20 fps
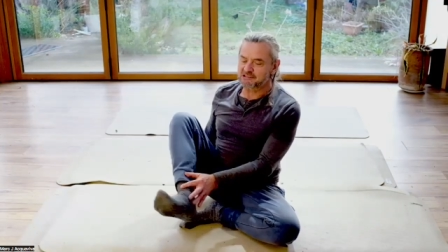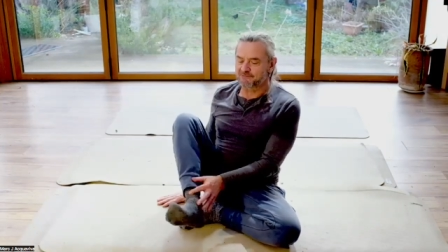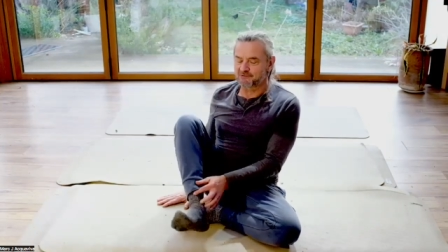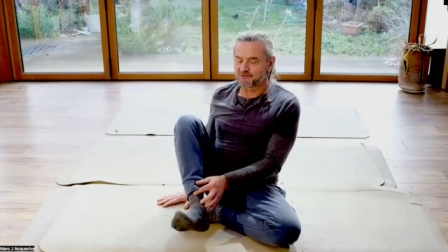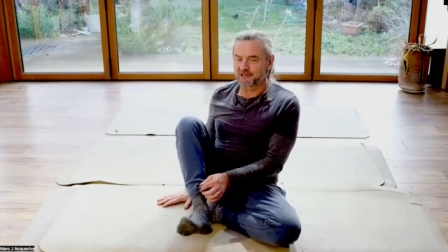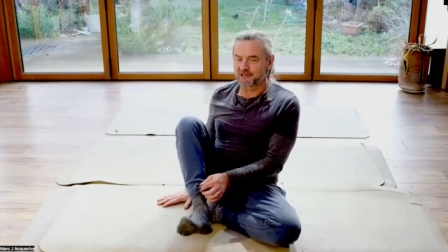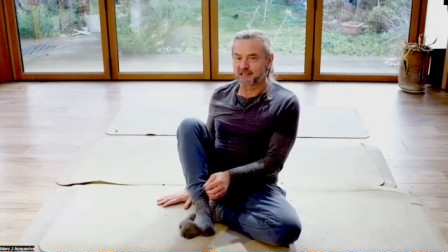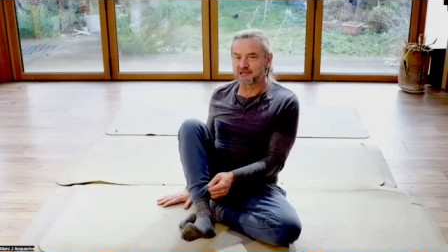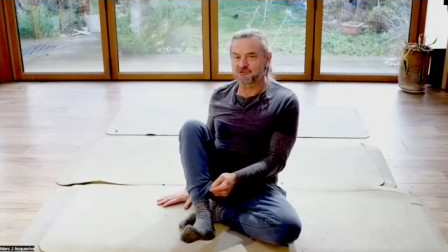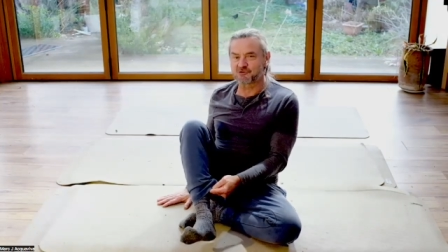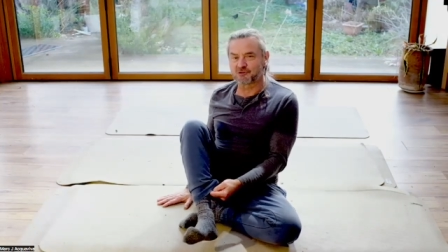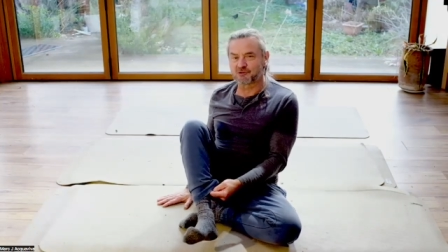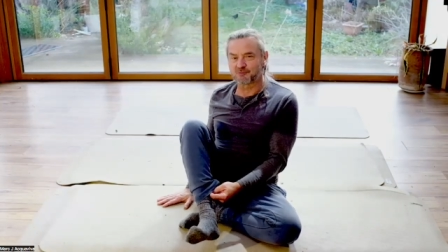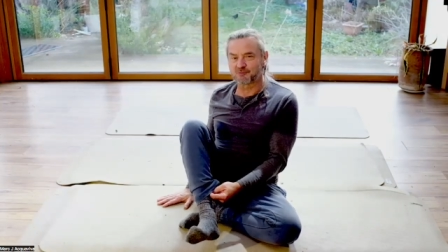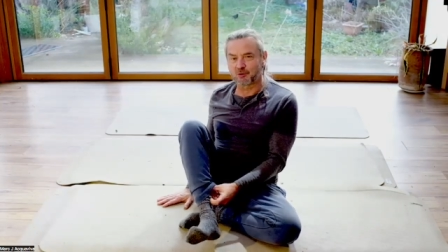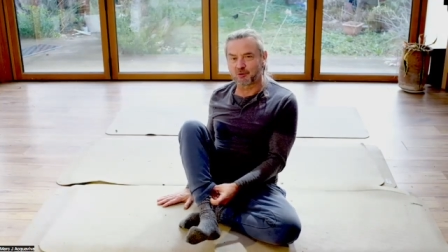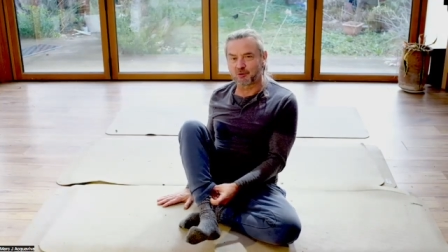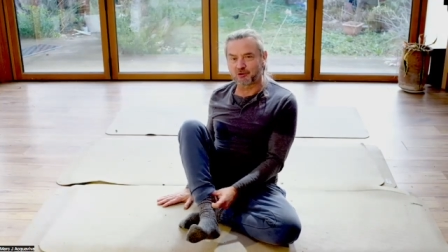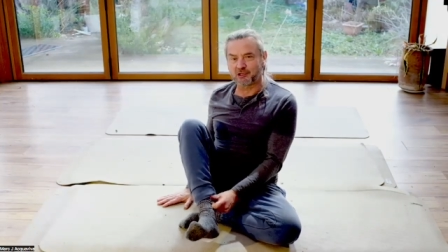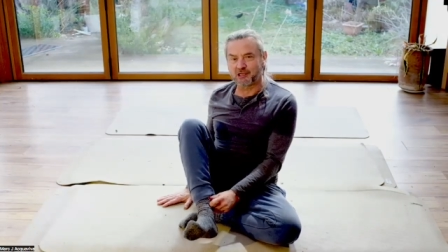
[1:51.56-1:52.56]
of the nature of the
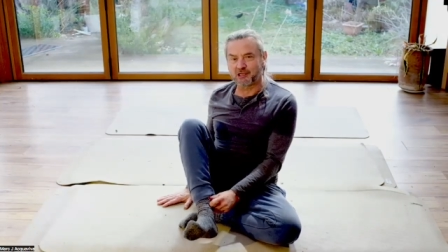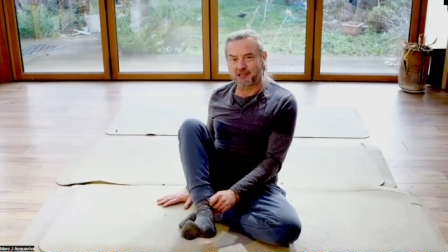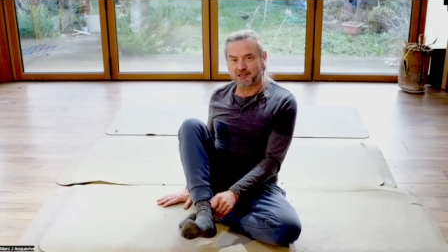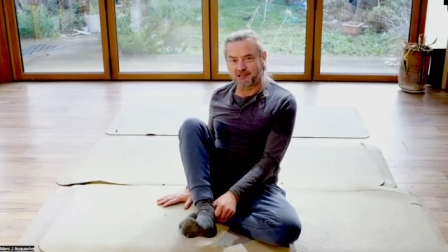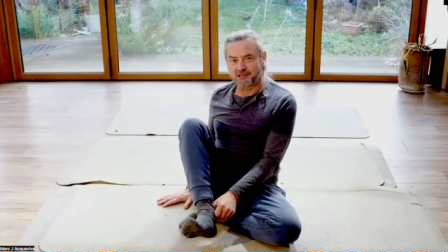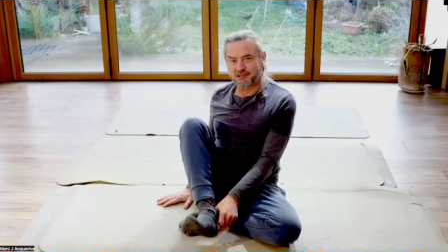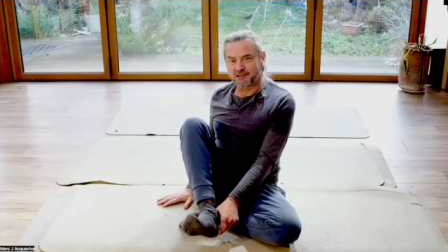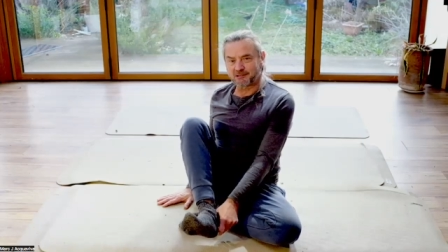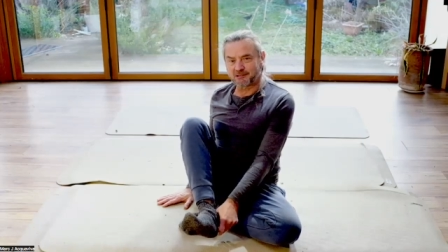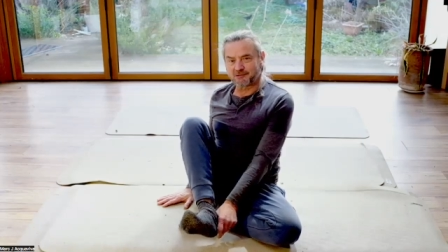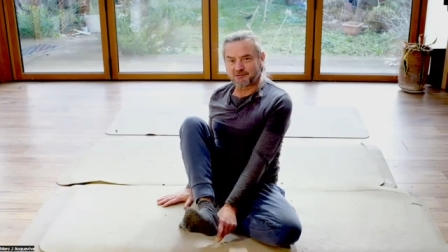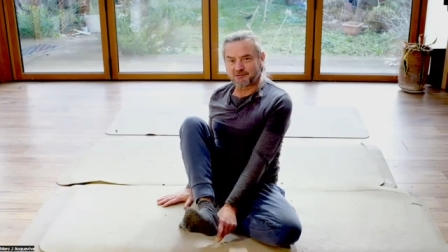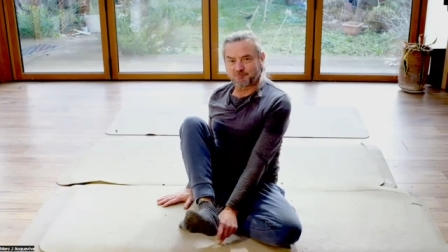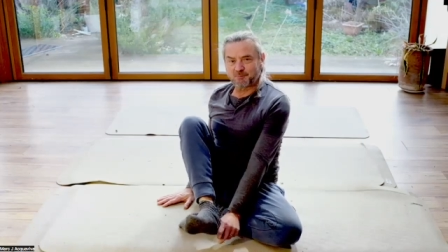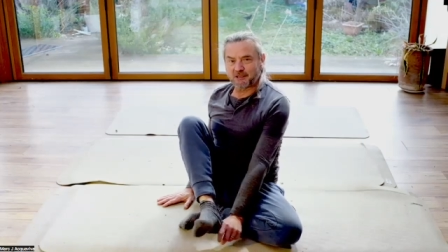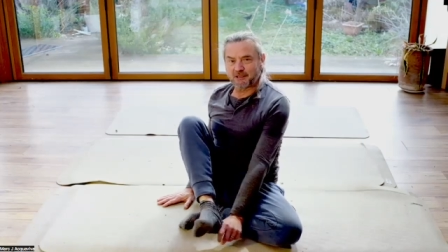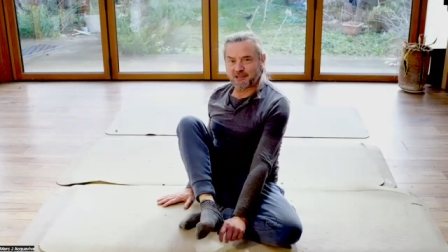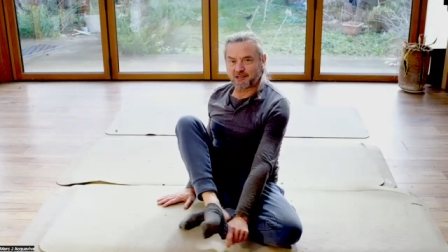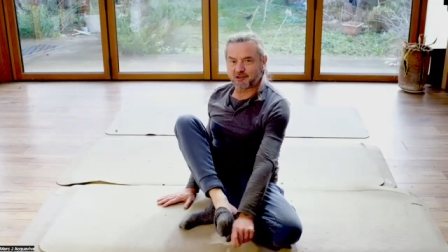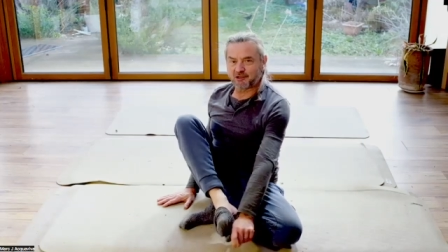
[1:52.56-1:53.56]
body and
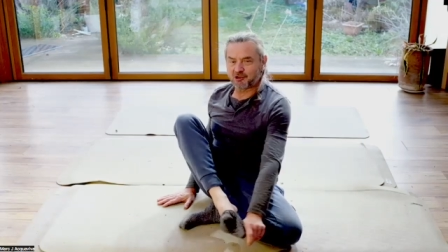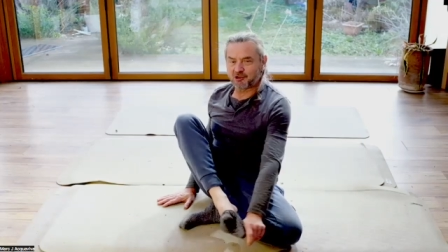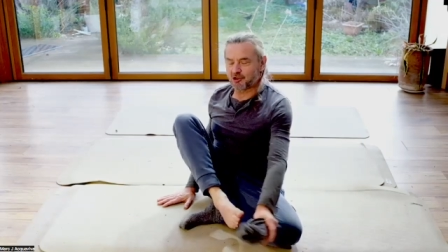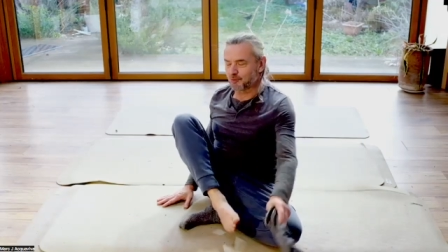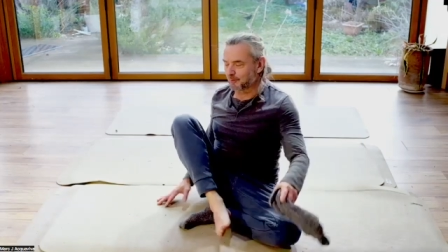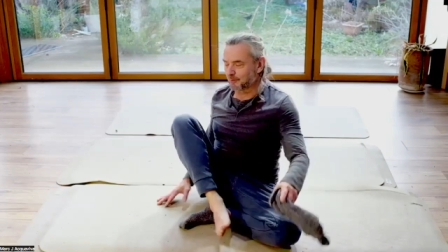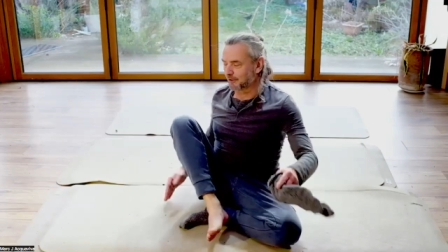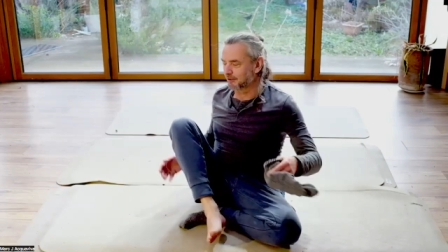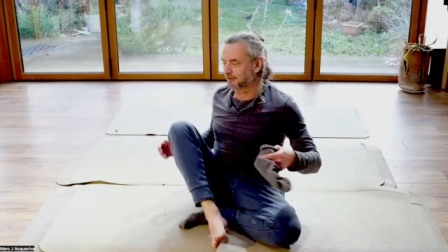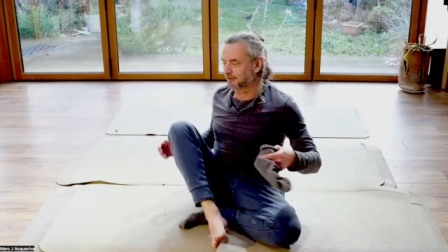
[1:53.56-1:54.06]
being human